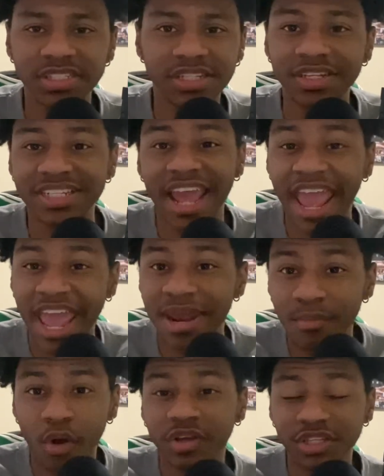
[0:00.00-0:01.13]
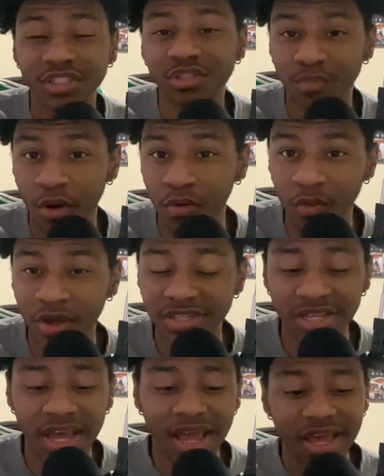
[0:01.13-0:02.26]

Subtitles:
Celtic, and Marcus Smart was.